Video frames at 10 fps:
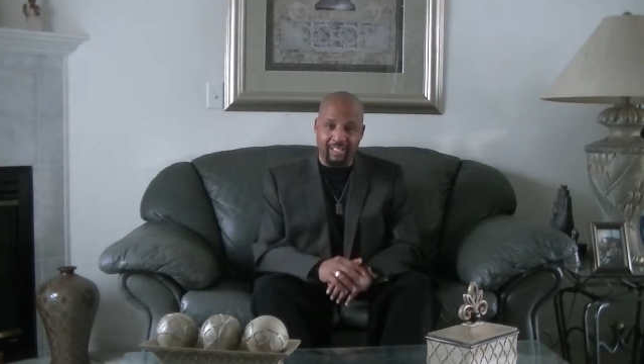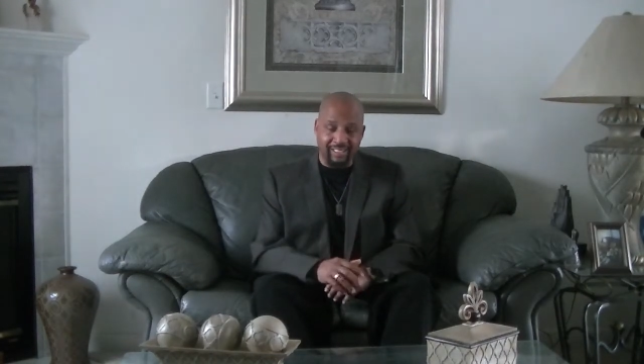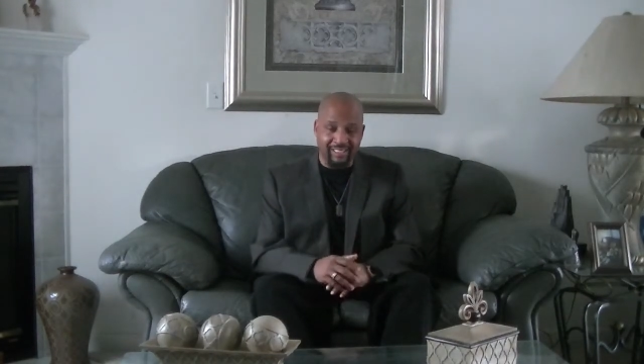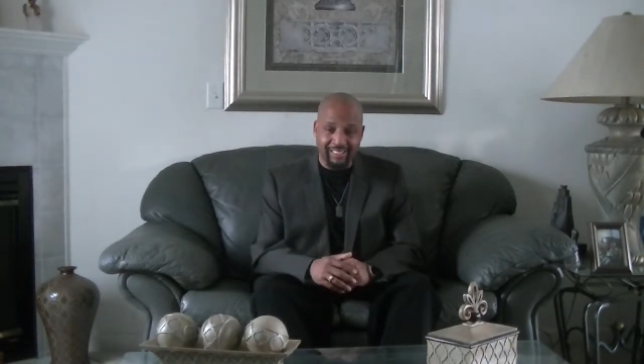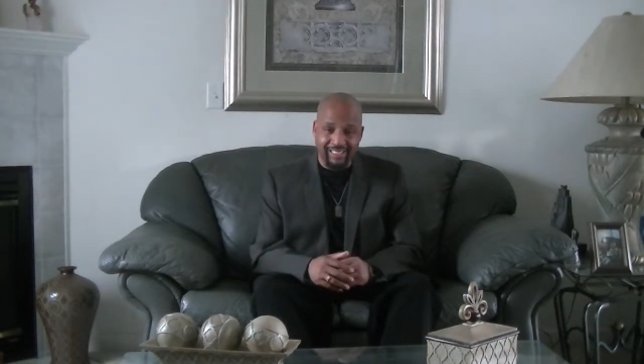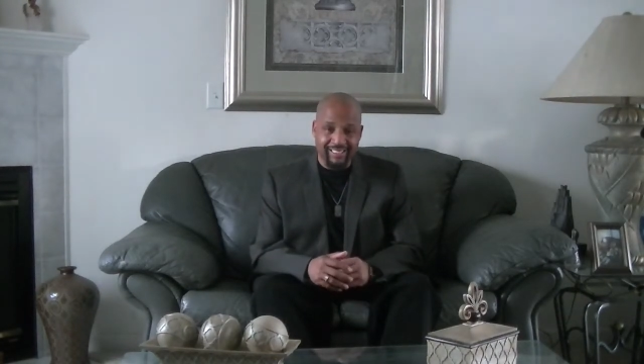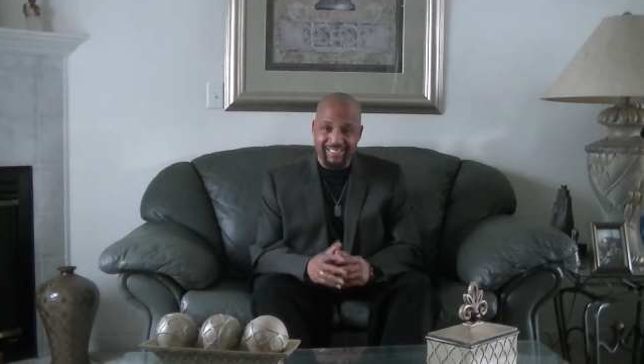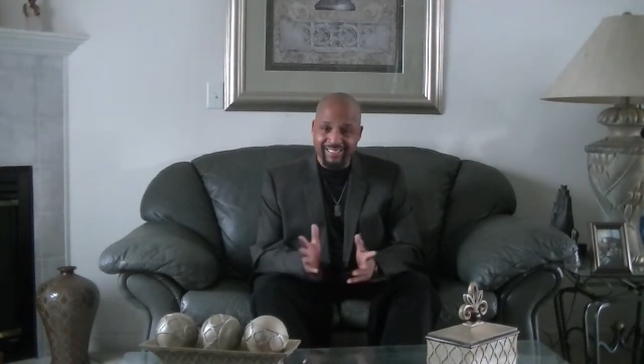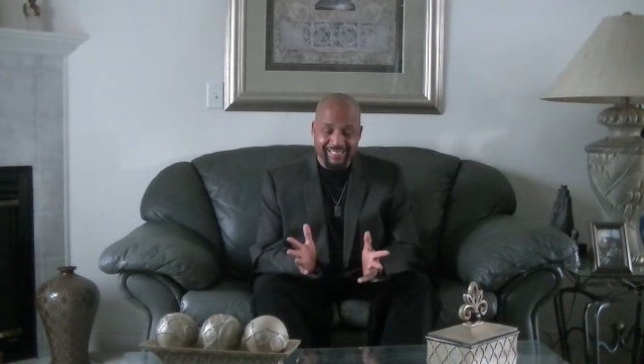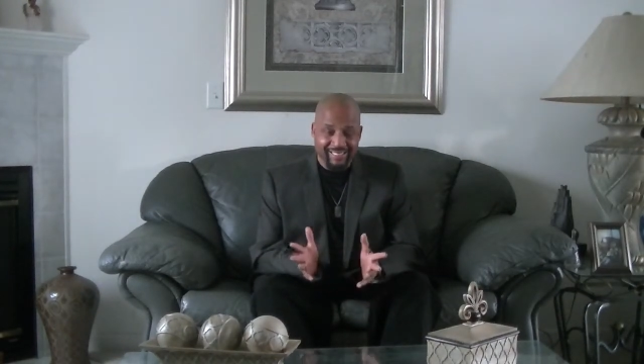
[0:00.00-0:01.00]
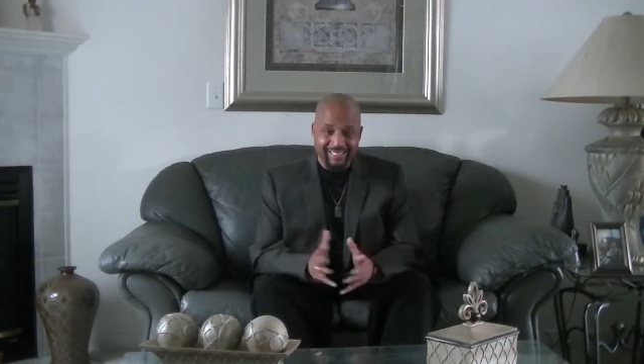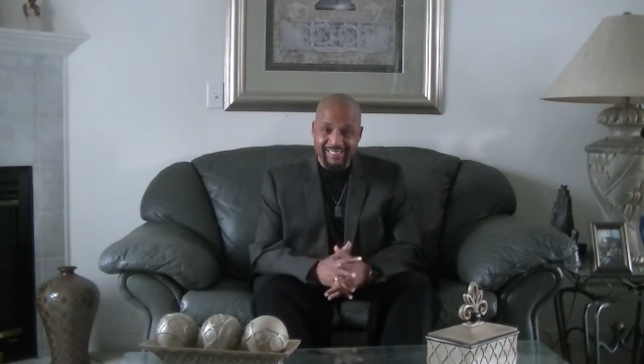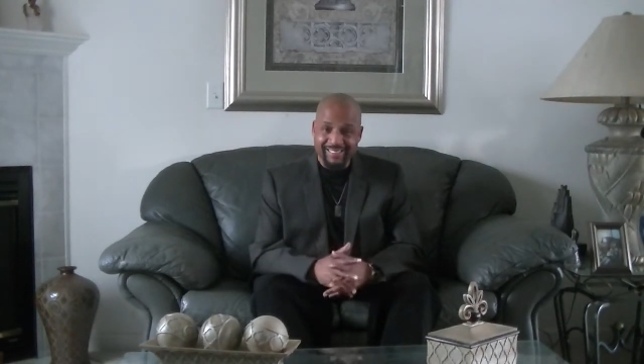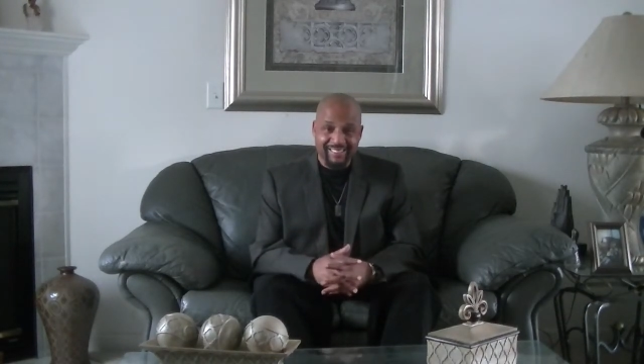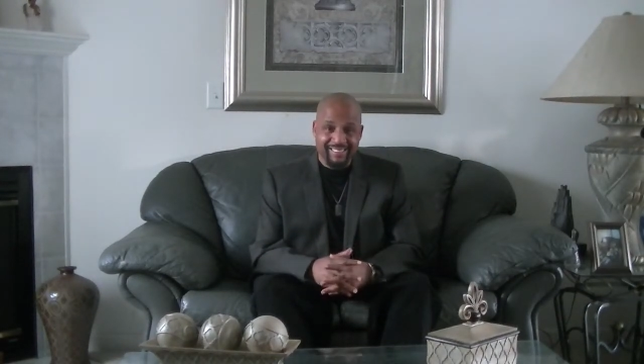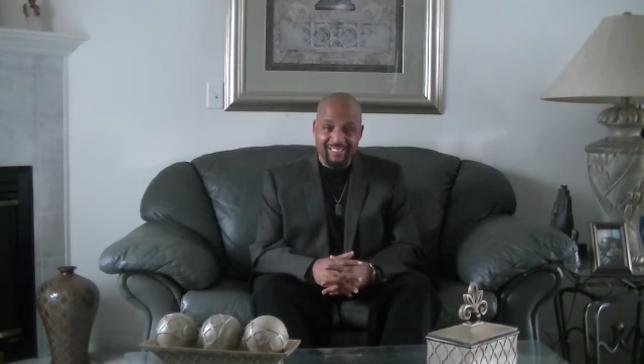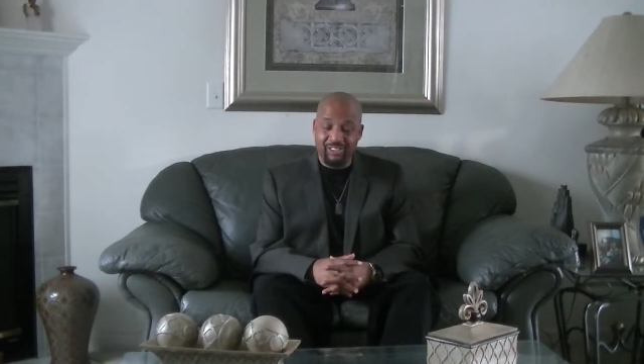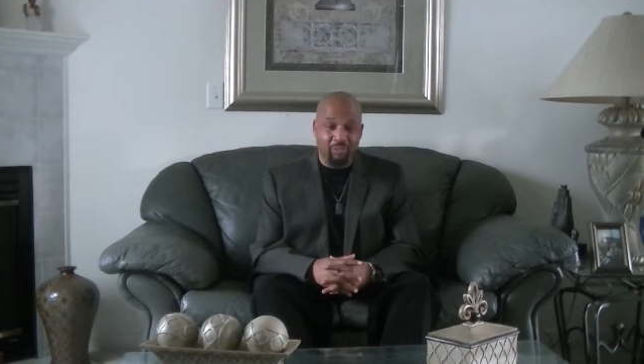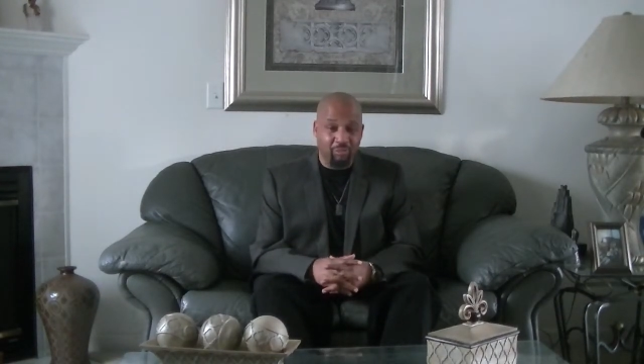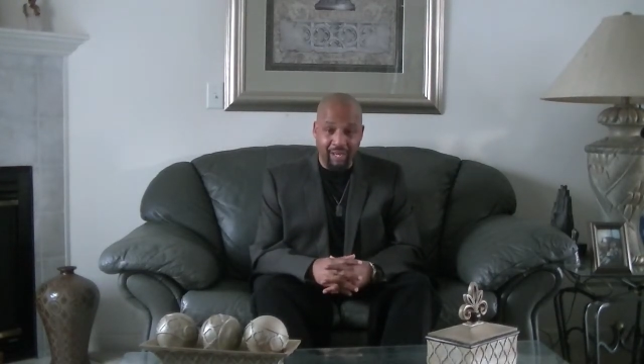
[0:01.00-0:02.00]
to
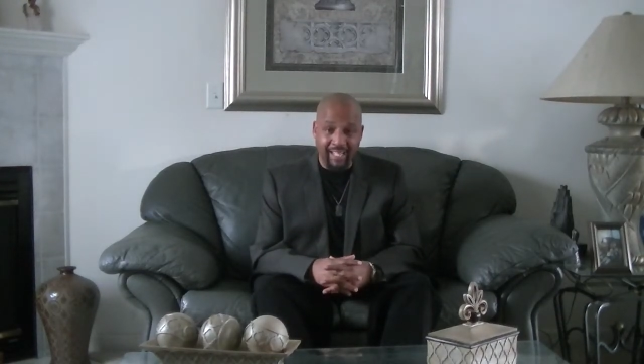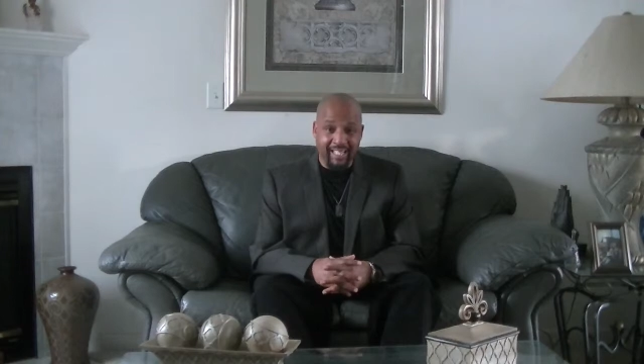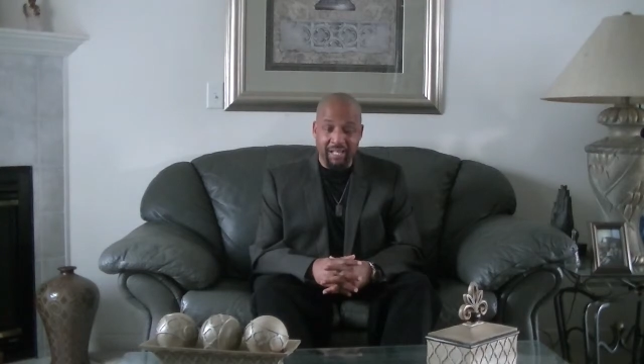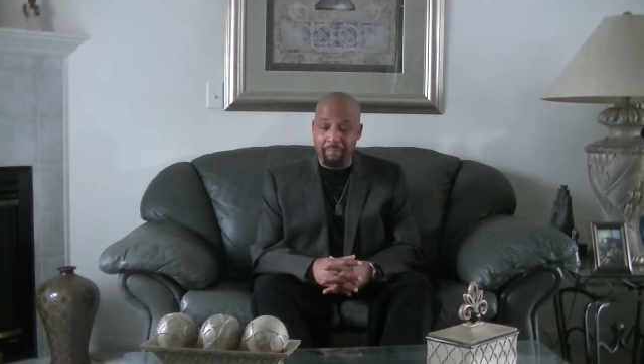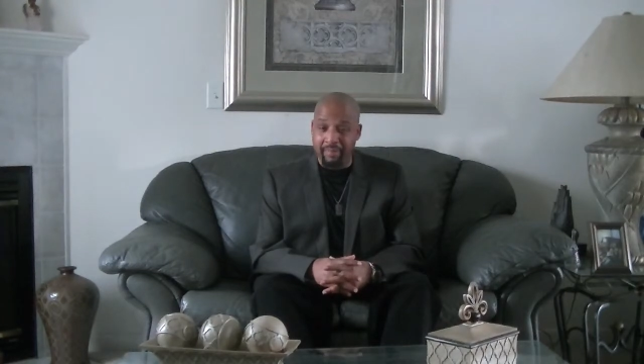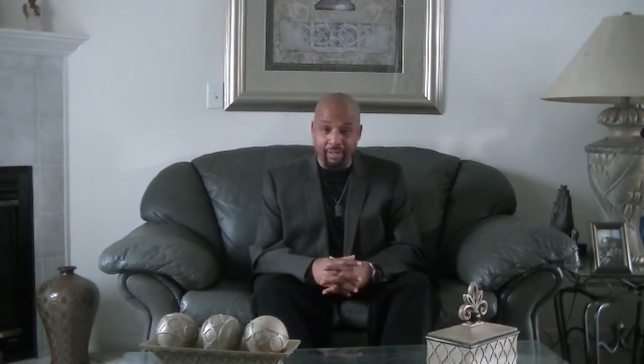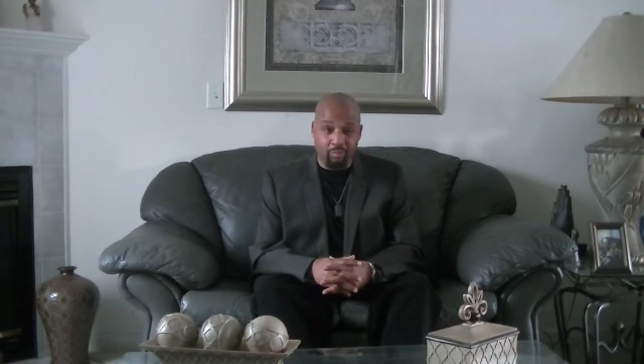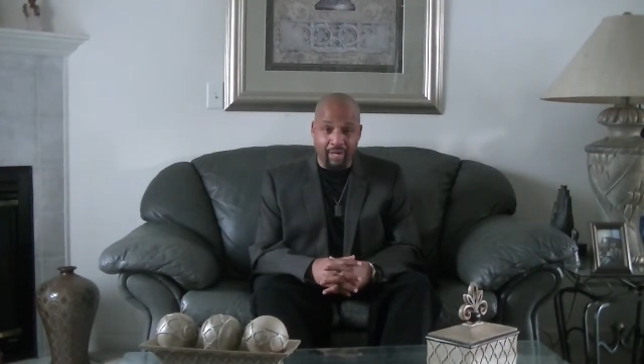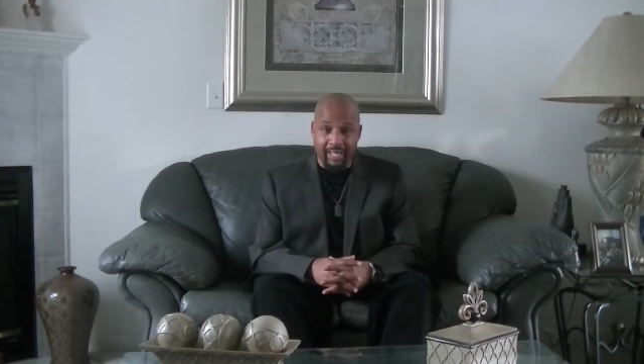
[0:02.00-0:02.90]
do right and be